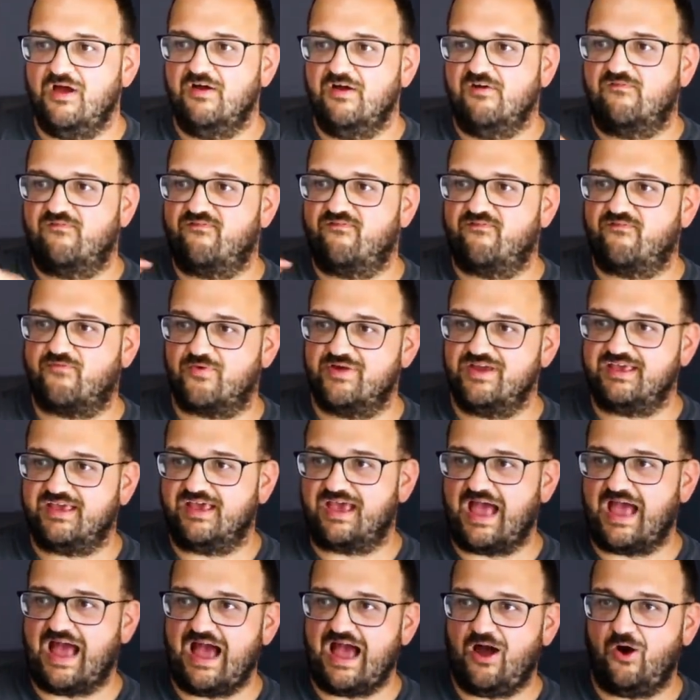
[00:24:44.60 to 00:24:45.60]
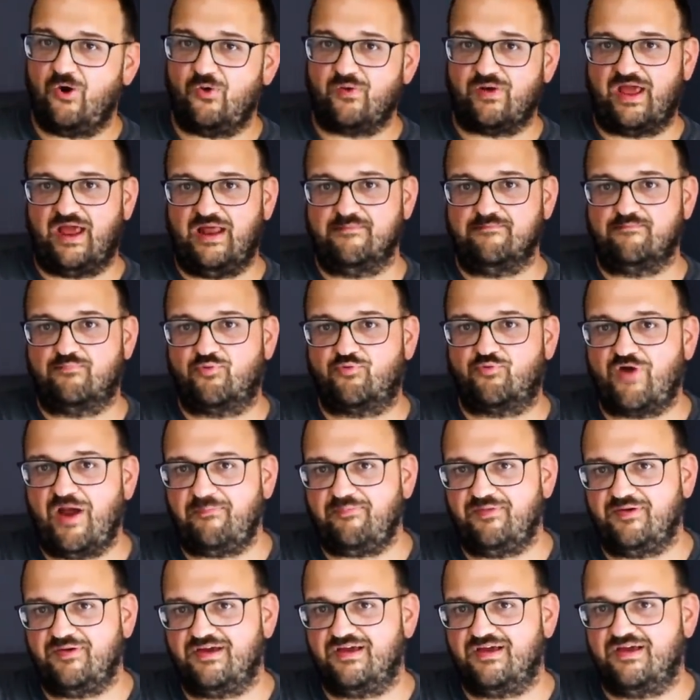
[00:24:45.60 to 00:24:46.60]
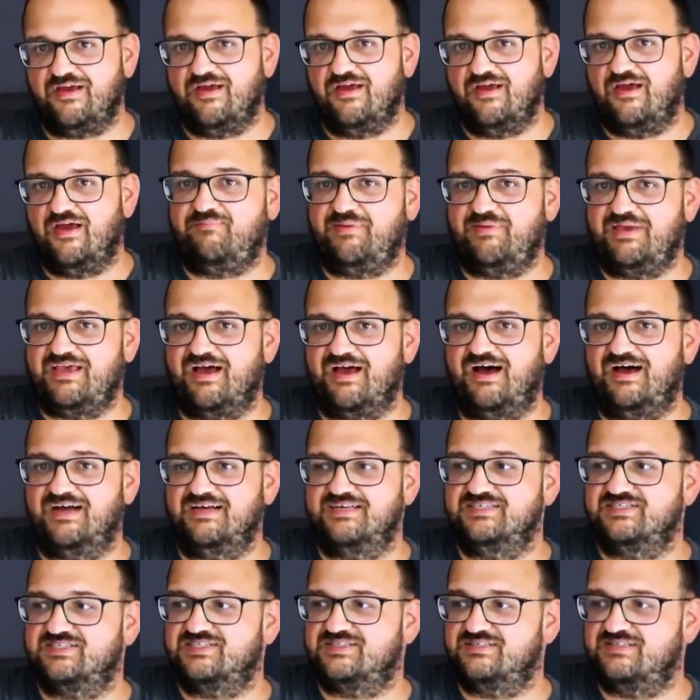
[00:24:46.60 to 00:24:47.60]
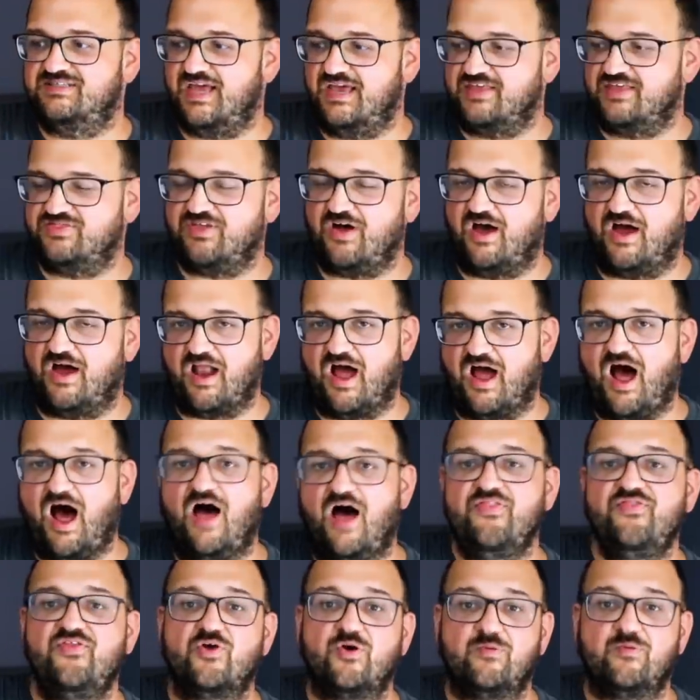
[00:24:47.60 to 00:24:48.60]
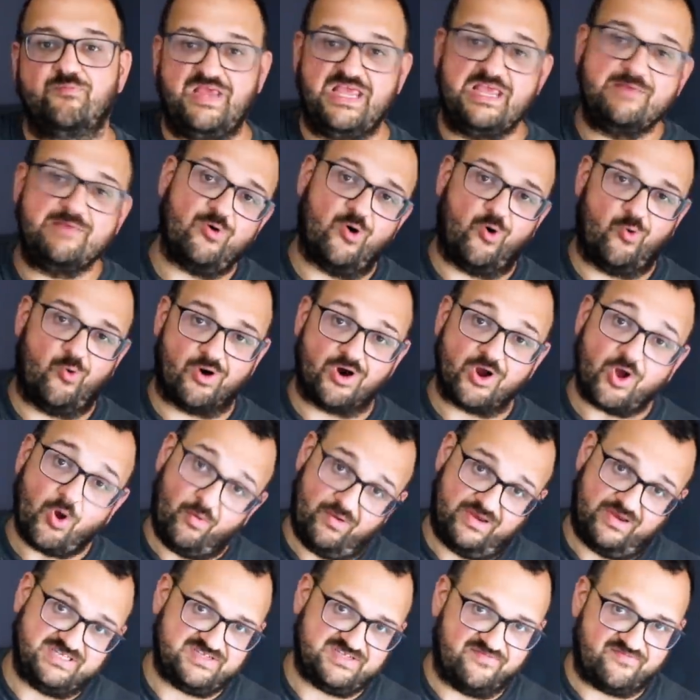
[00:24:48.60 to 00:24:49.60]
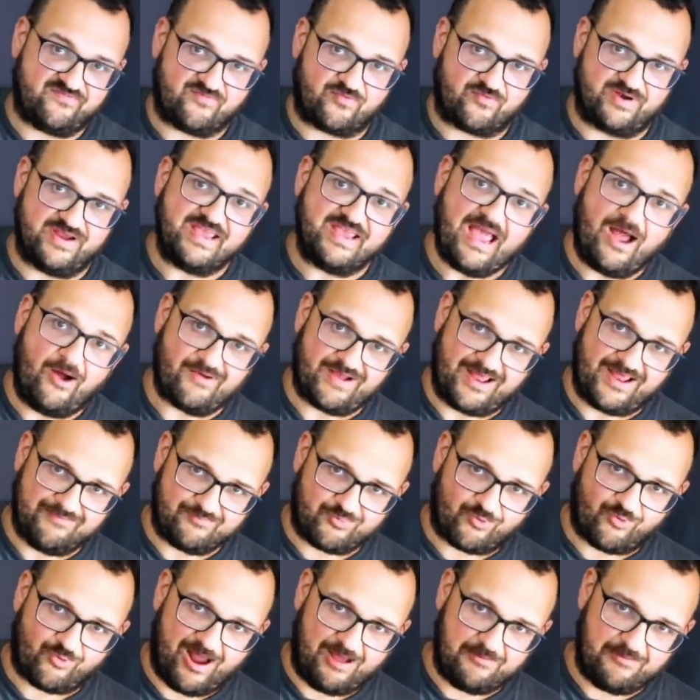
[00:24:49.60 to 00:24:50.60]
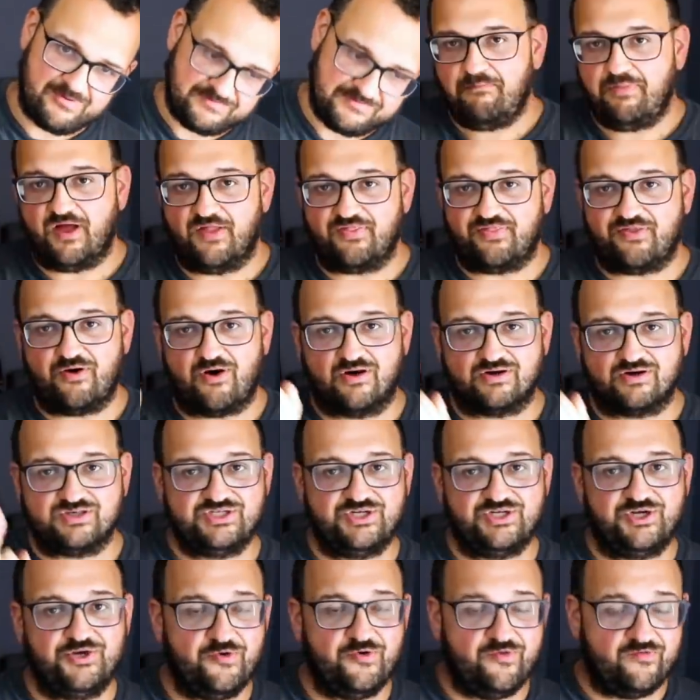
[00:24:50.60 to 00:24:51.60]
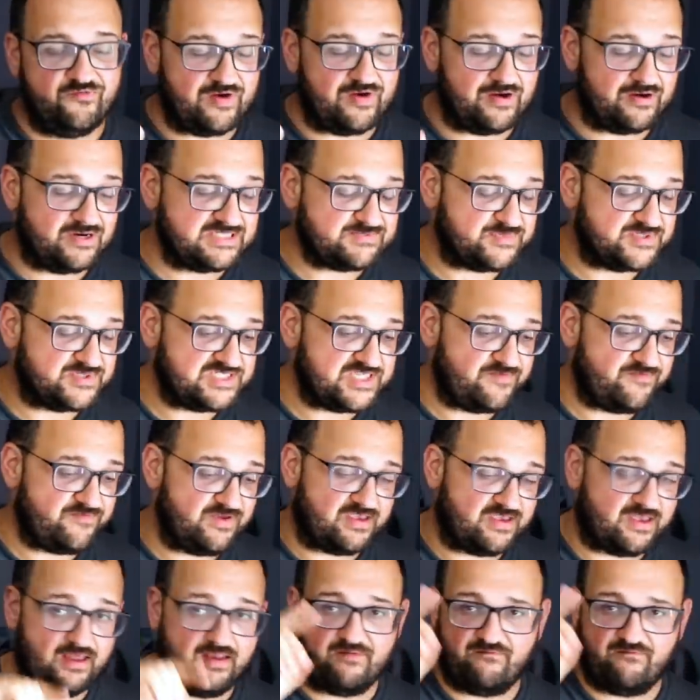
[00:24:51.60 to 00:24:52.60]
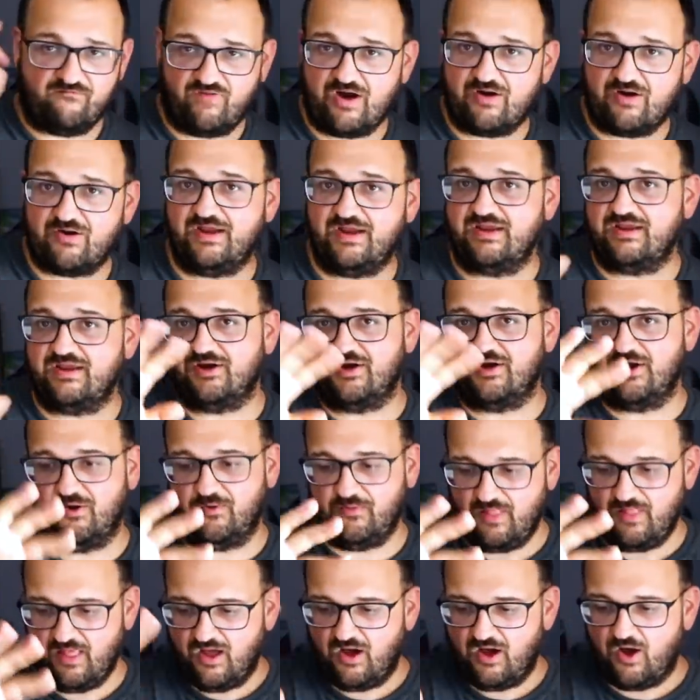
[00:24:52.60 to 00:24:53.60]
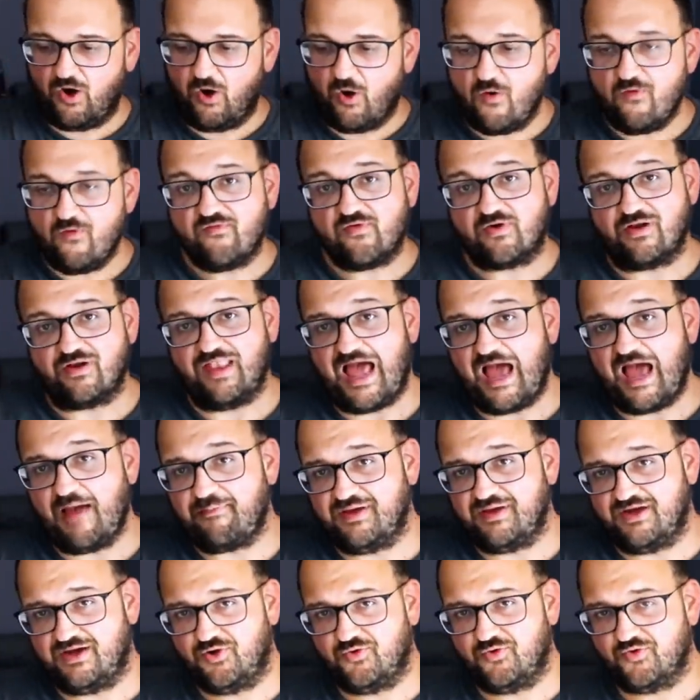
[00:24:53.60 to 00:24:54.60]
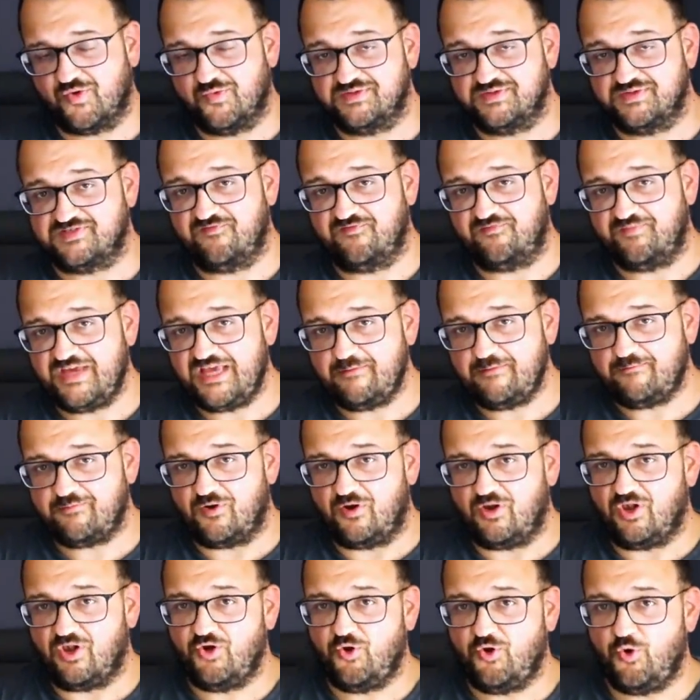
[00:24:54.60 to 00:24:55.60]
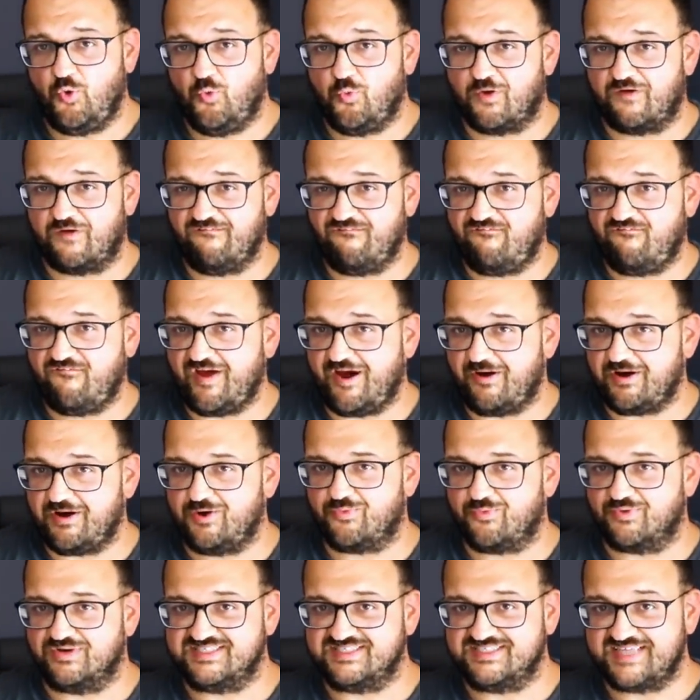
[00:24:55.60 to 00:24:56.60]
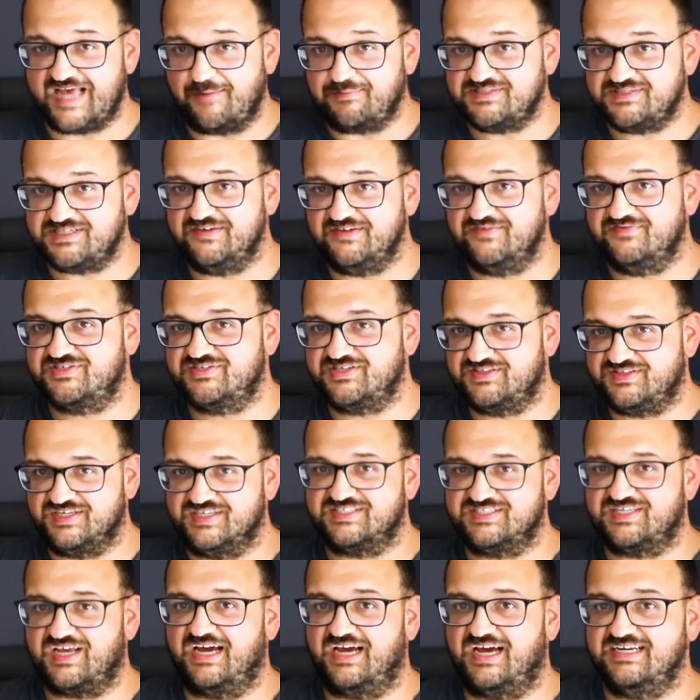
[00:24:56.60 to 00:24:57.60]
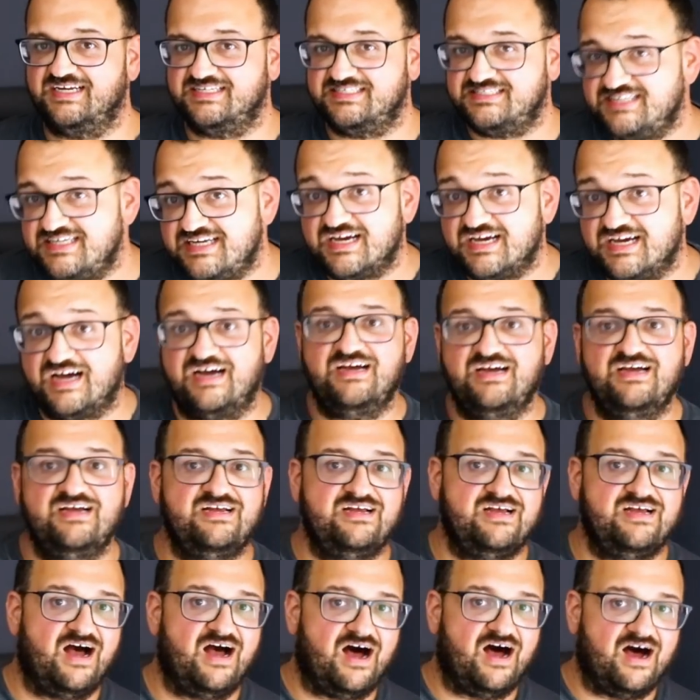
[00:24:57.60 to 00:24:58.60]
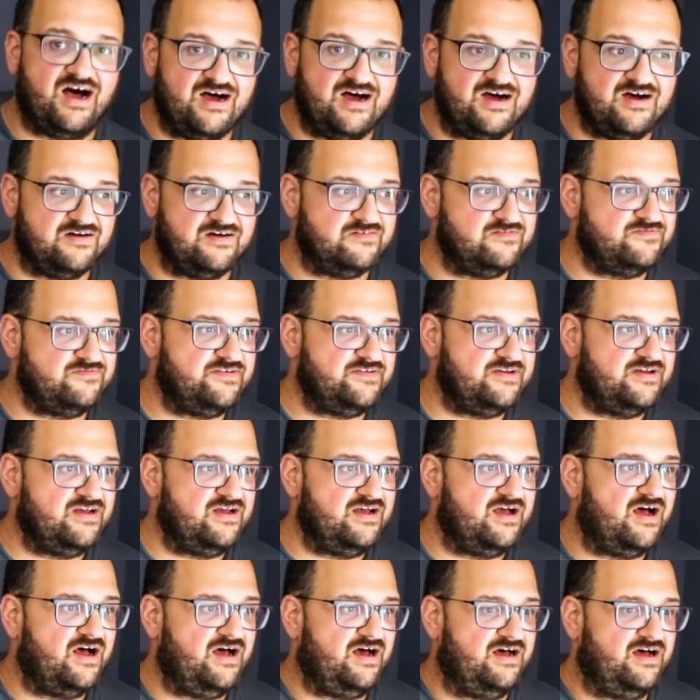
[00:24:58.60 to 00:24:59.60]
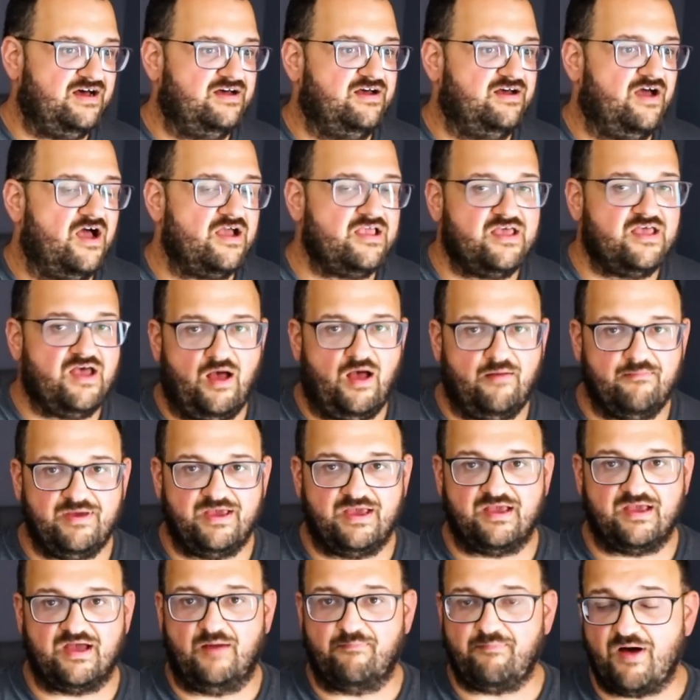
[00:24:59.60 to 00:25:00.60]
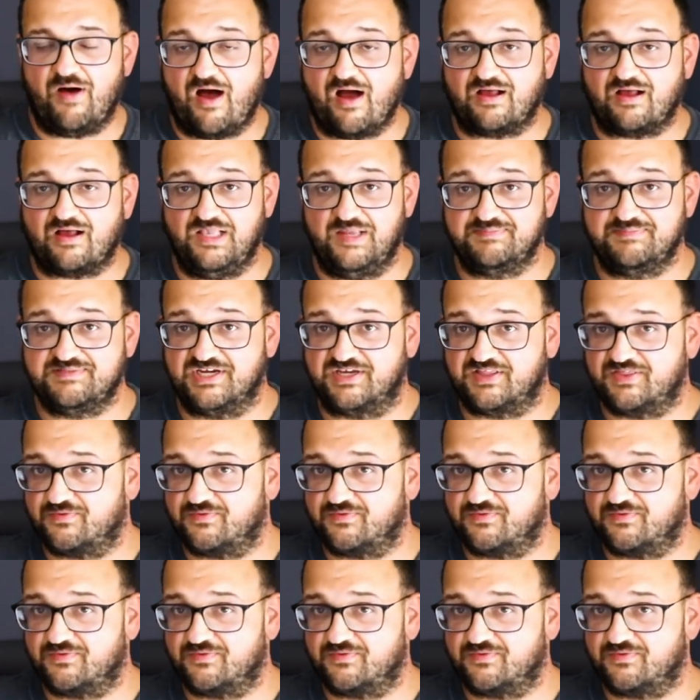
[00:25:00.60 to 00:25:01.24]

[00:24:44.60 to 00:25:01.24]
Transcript: freaking out and prepping because they thought other people were going to freak out and prep. But there are two very specific and very, you know, overlapping groups of people who were very receptive to this idea of a coming apocalyptic